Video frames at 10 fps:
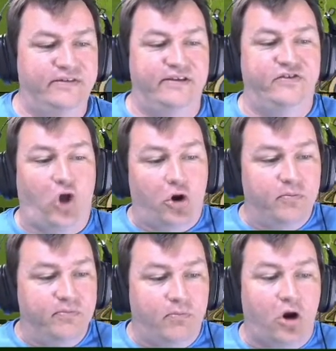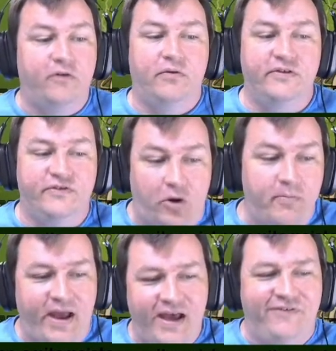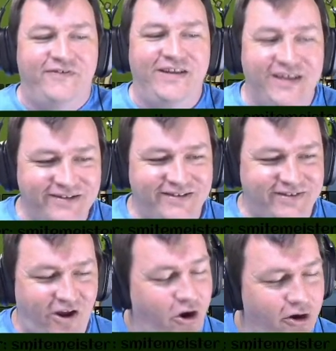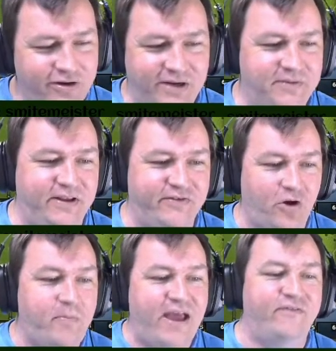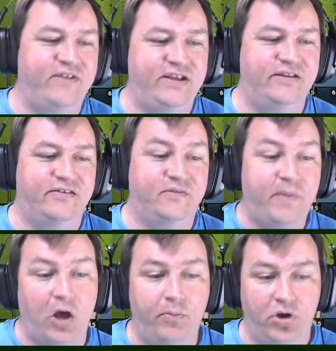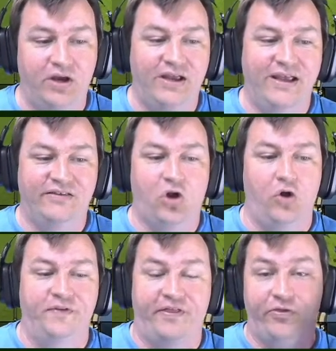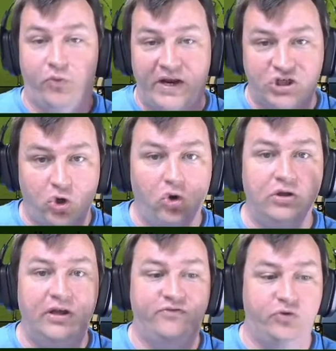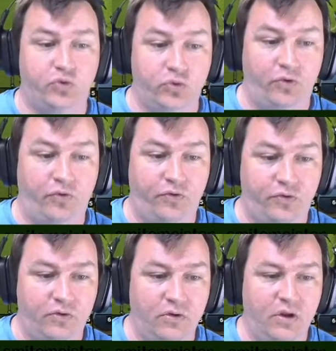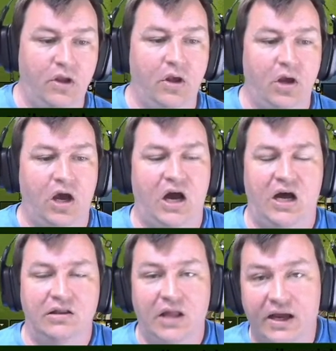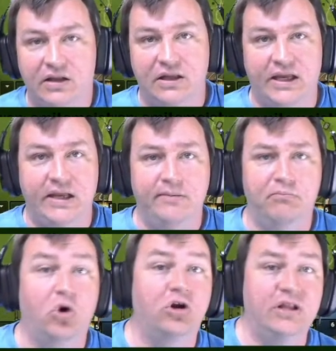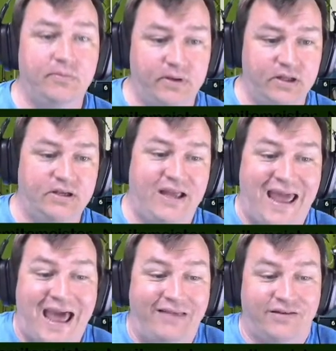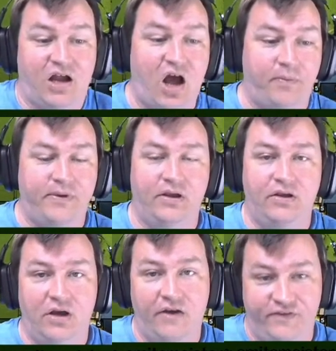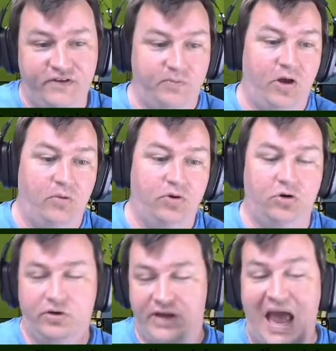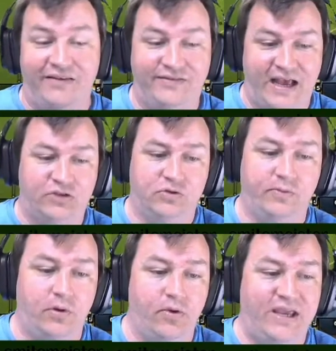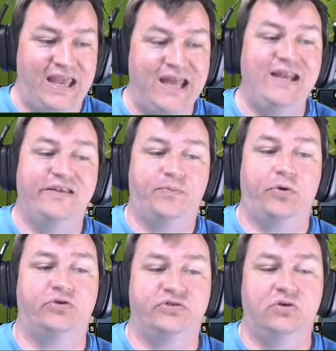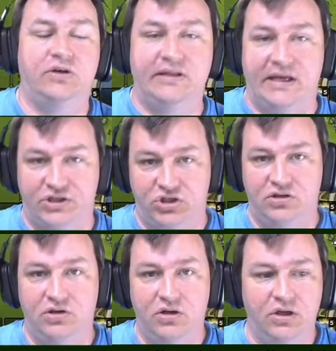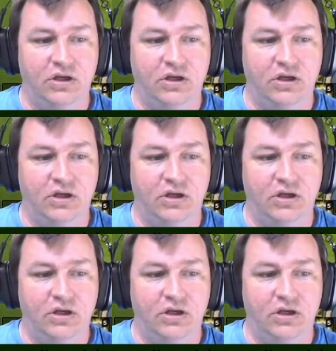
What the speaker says: let's see, Zarmavdian. That's a hard name to say. Zarmavdian's spellbook is called the Threshold of Truth. Luckily, Morally Bent has a copy of this spellbook, or has the actual spellbook in his personal collection.